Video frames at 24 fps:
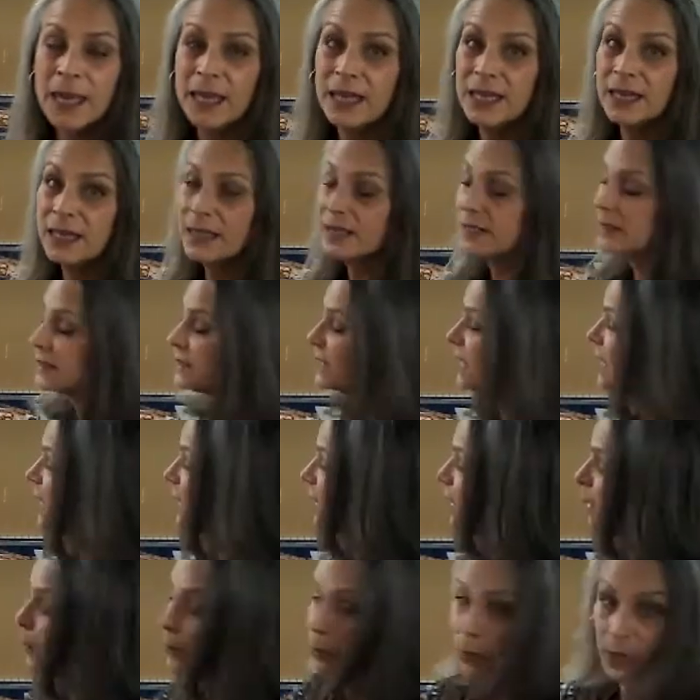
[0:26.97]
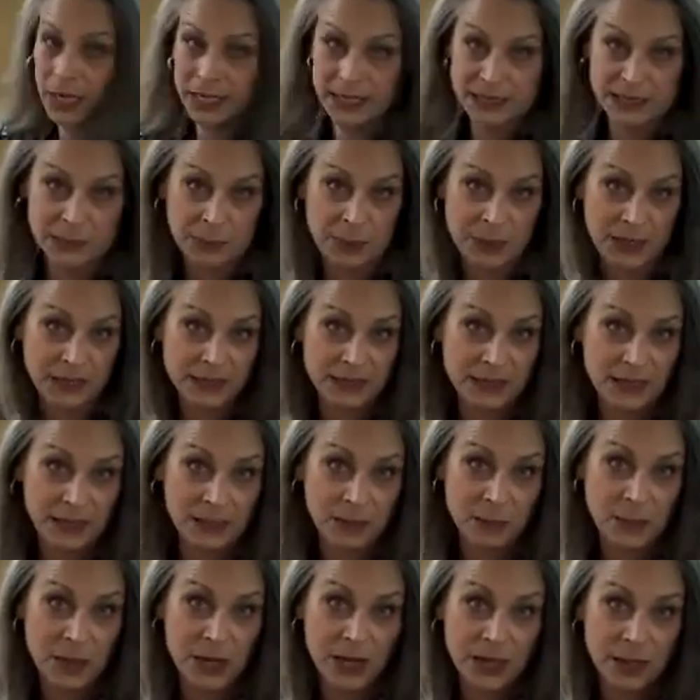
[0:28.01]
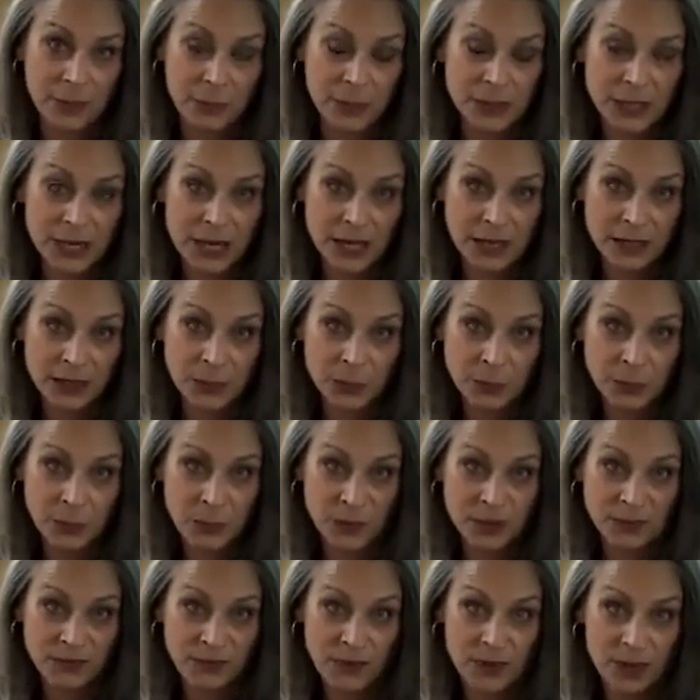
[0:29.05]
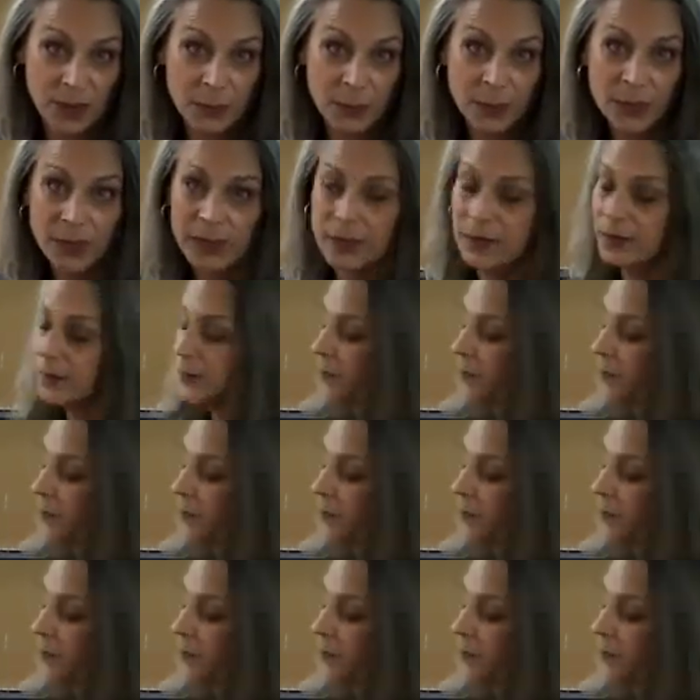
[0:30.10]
is a blank space on my medallion print fabric